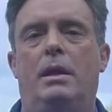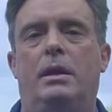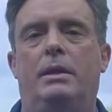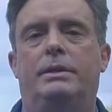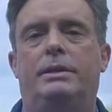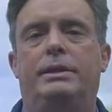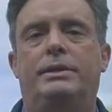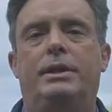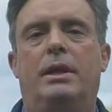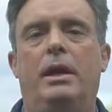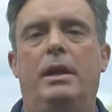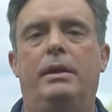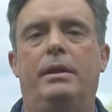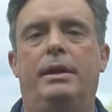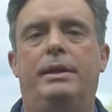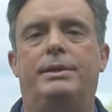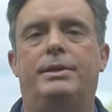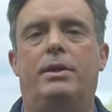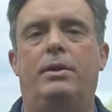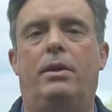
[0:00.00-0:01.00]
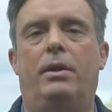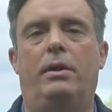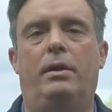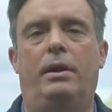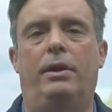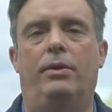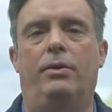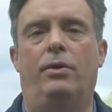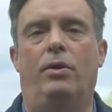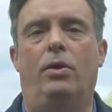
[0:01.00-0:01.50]
Society is
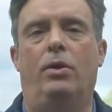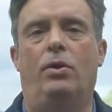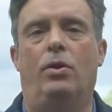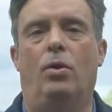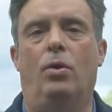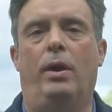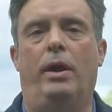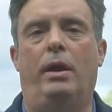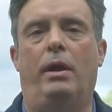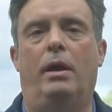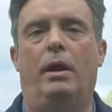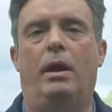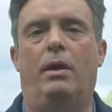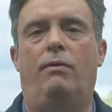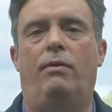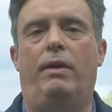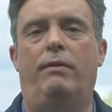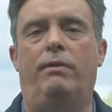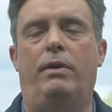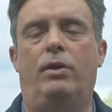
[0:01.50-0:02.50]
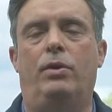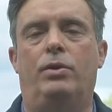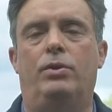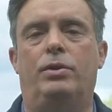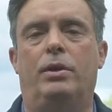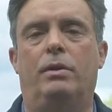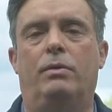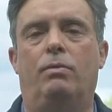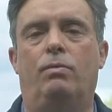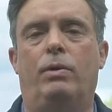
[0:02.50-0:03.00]
currently undergoing a
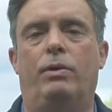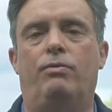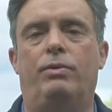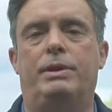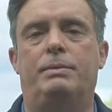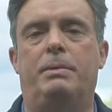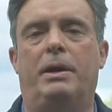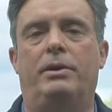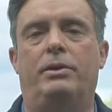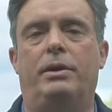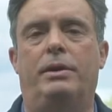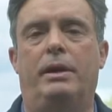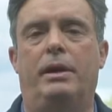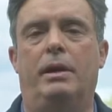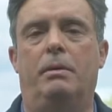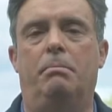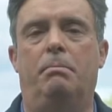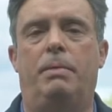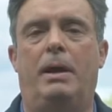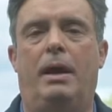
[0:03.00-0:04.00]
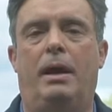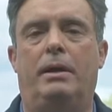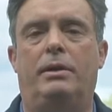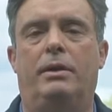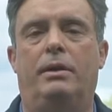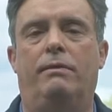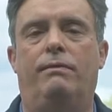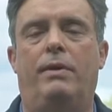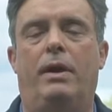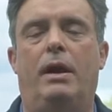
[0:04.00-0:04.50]
revolution with respect to the
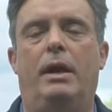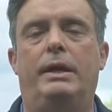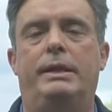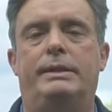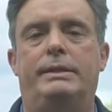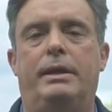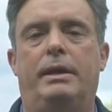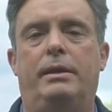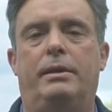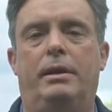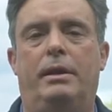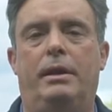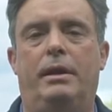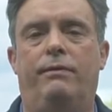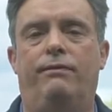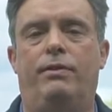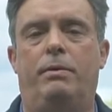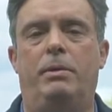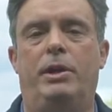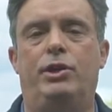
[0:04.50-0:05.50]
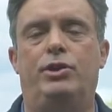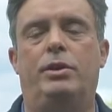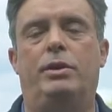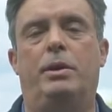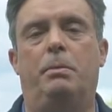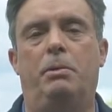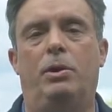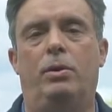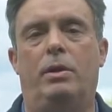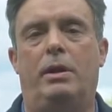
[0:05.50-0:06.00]
impact of ICT, information
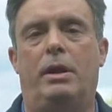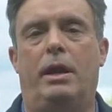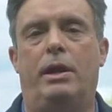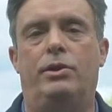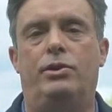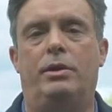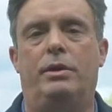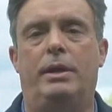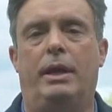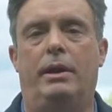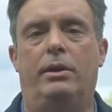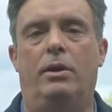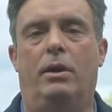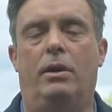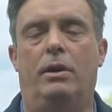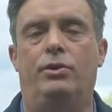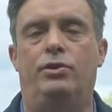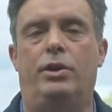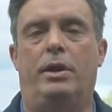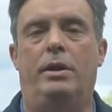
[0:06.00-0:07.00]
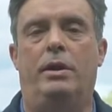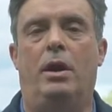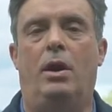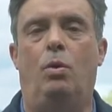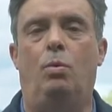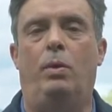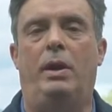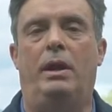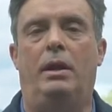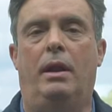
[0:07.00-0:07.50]
communication technology, and
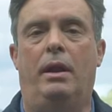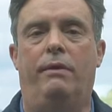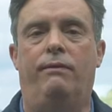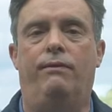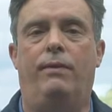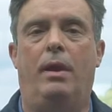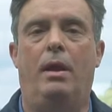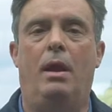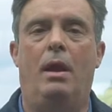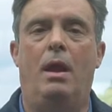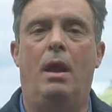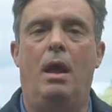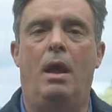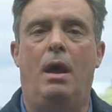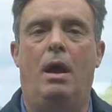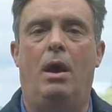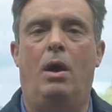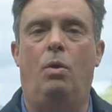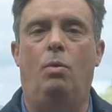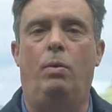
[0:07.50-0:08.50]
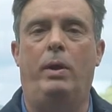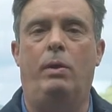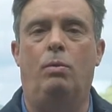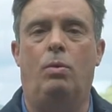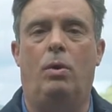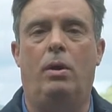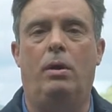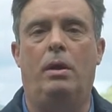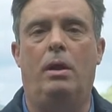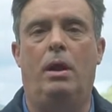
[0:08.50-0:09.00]
how we live, how we
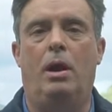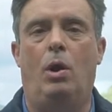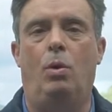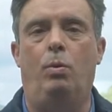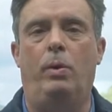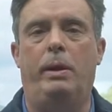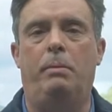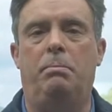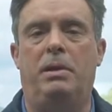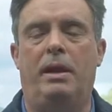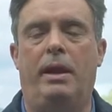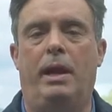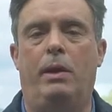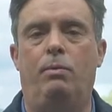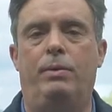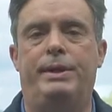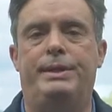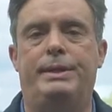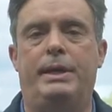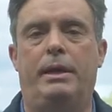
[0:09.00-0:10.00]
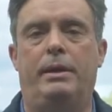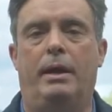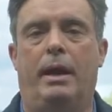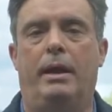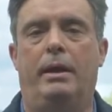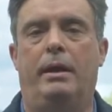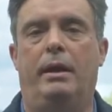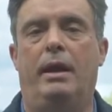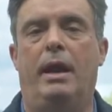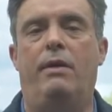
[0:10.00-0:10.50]
work, how we play, and we see
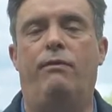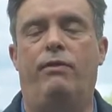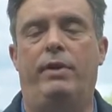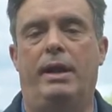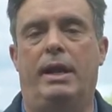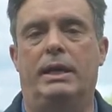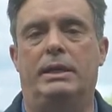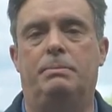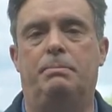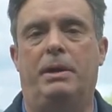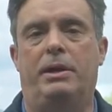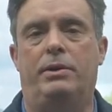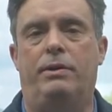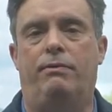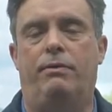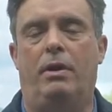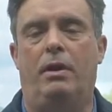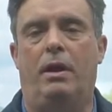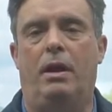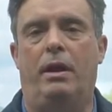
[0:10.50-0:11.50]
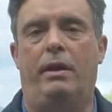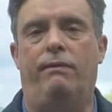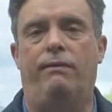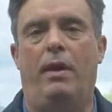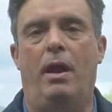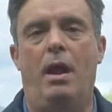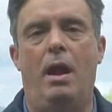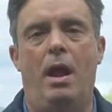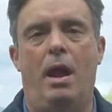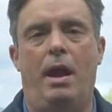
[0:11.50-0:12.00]
that in every aspect of our life.
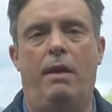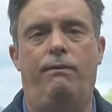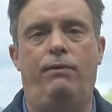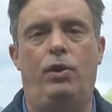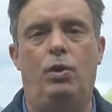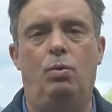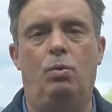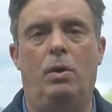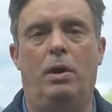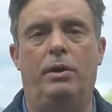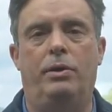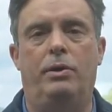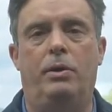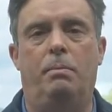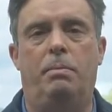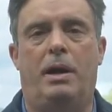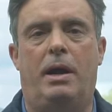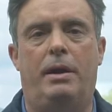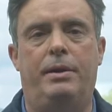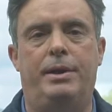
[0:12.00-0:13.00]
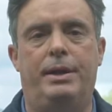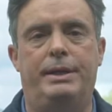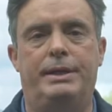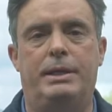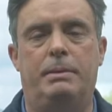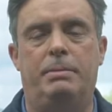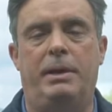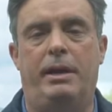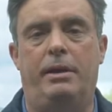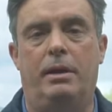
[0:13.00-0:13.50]
If you want to
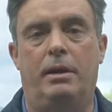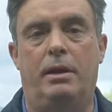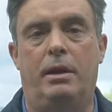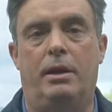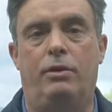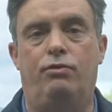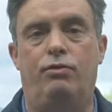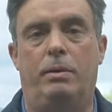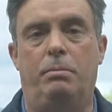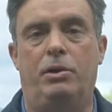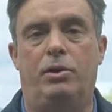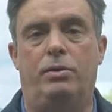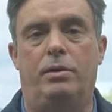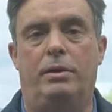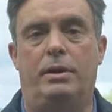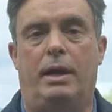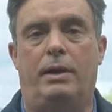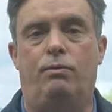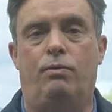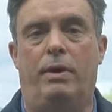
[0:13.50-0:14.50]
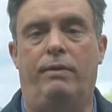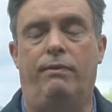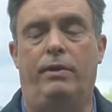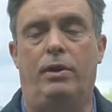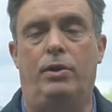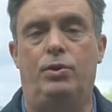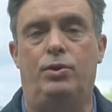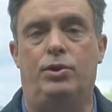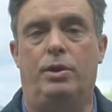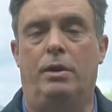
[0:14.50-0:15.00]
participate and contribute to that
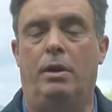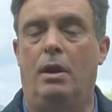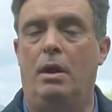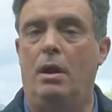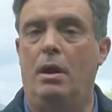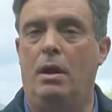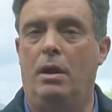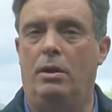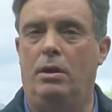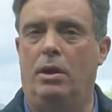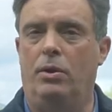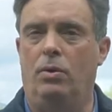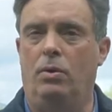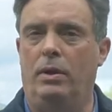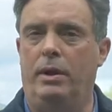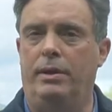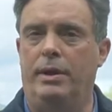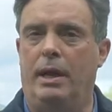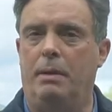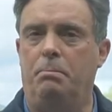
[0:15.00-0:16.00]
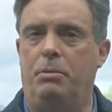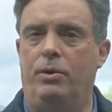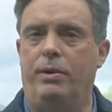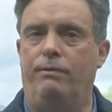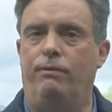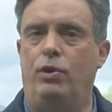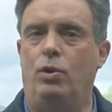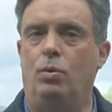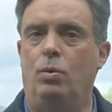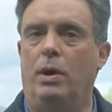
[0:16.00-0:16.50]
revolution, not only that, but
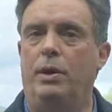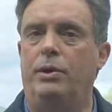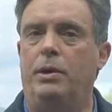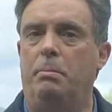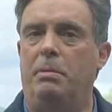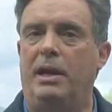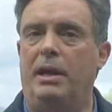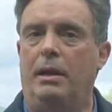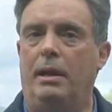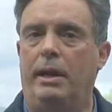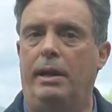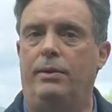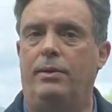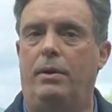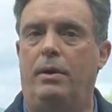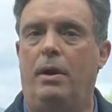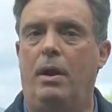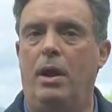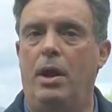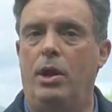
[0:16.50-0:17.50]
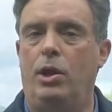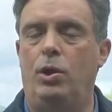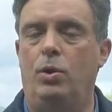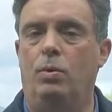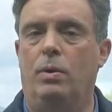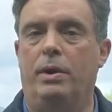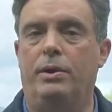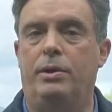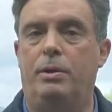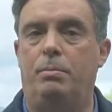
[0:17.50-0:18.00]
if you want to be a leader, you
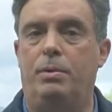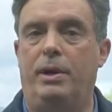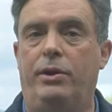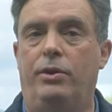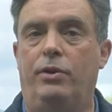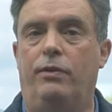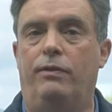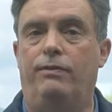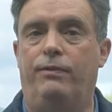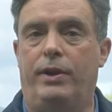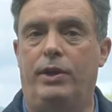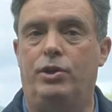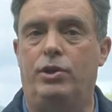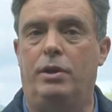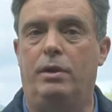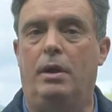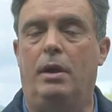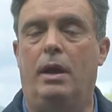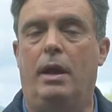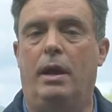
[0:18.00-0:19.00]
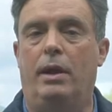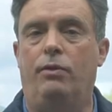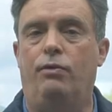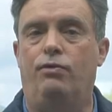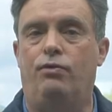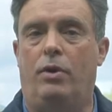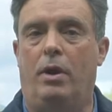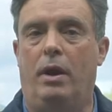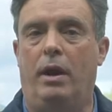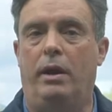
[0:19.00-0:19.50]
want to your vision and
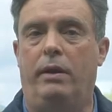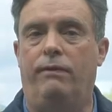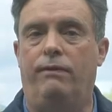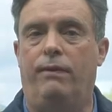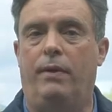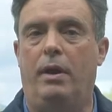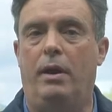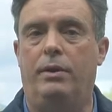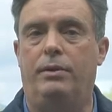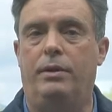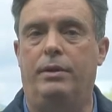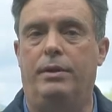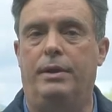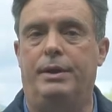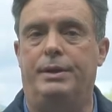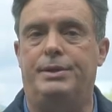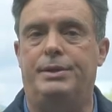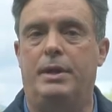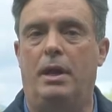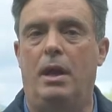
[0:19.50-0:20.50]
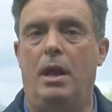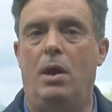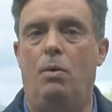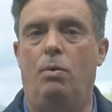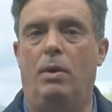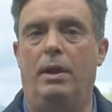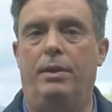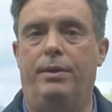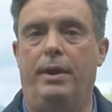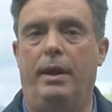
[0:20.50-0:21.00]
drive to this,
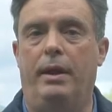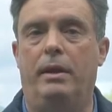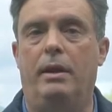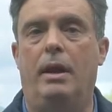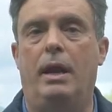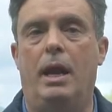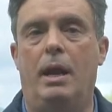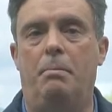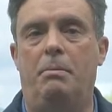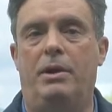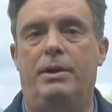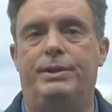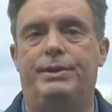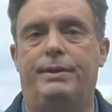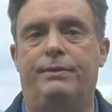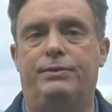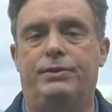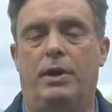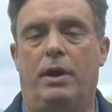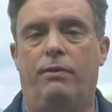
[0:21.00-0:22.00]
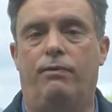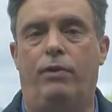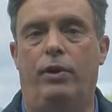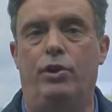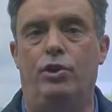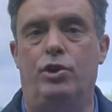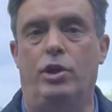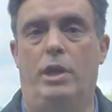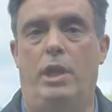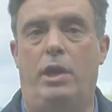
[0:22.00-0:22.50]
well then, immersive software
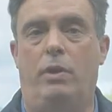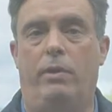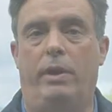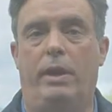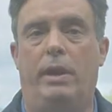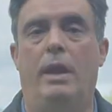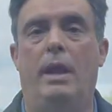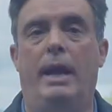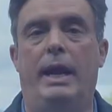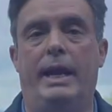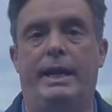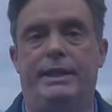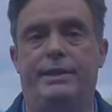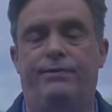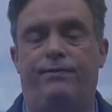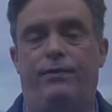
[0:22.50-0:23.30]
engineering is